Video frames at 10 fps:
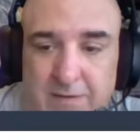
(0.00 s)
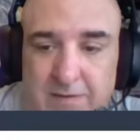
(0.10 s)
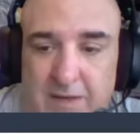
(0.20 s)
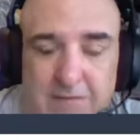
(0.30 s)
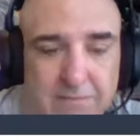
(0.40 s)

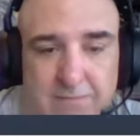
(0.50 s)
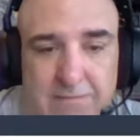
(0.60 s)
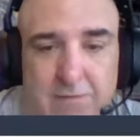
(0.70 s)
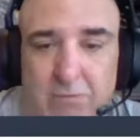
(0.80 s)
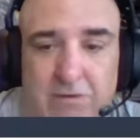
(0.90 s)
Yeah,
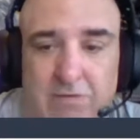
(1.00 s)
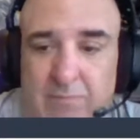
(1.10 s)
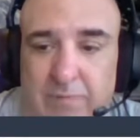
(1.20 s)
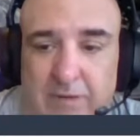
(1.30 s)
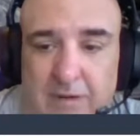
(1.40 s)
no reason
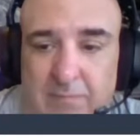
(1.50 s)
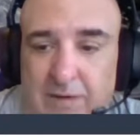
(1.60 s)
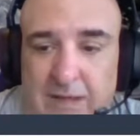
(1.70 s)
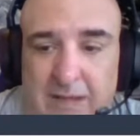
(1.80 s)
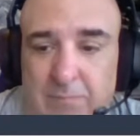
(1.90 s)
to bet. I
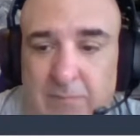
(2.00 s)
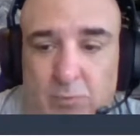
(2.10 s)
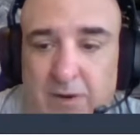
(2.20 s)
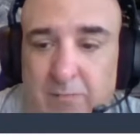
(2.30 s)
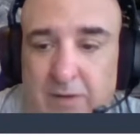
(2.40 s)
mean, I get
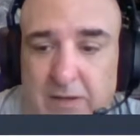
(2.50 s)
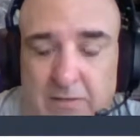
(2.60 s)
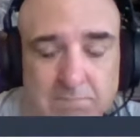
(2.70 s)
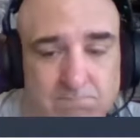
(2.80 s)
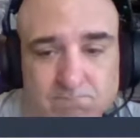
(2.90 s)
people want to bet
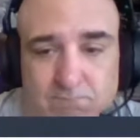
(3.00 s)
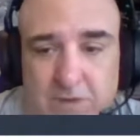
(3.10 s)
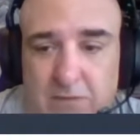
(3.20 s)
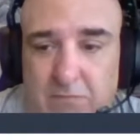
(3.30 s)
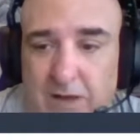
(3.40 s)
it.
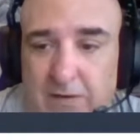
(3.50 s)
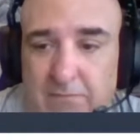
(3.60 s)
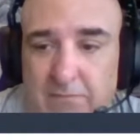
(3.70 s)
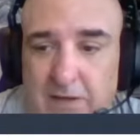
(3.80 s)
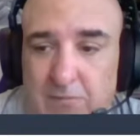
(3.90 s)
That's fine.
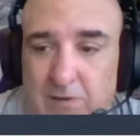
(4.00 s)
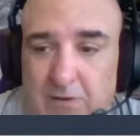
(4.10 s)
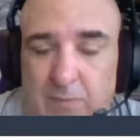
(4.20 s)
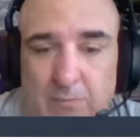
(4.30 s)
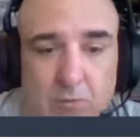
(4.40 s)
That's why
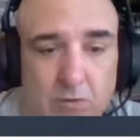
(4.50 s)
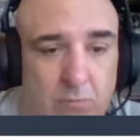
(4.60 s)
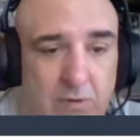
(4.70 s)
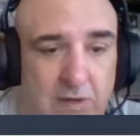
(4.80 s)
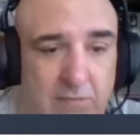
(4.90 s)
these people go to
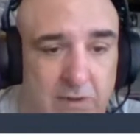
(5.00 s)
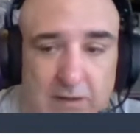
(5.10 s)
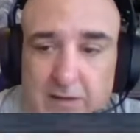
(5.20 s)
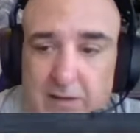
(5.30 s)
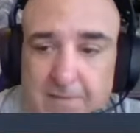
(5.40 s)
work every
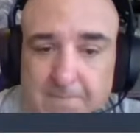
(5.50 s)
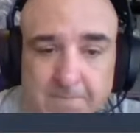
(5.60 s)
day, King.